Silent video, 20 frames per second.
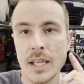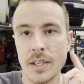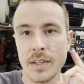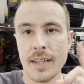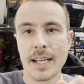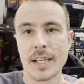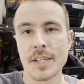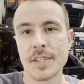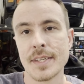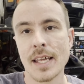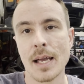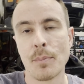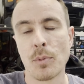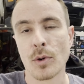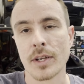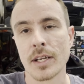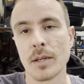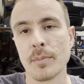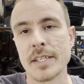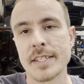next step, we're
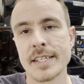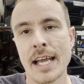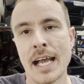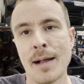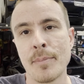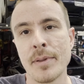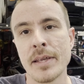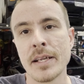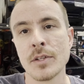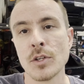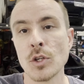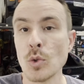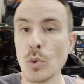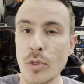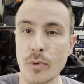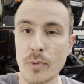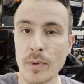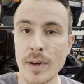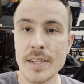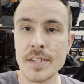going to be tapping new
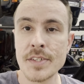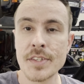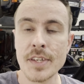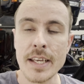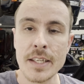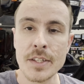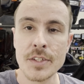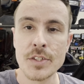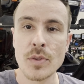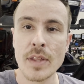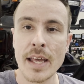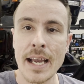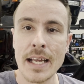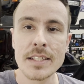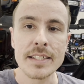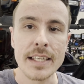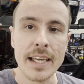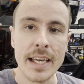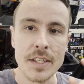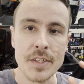threads into
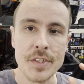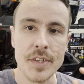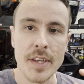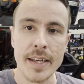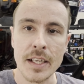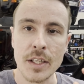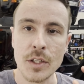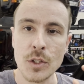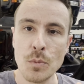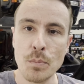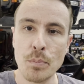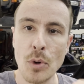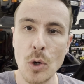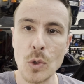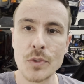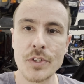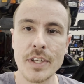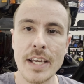that and setting a new bolt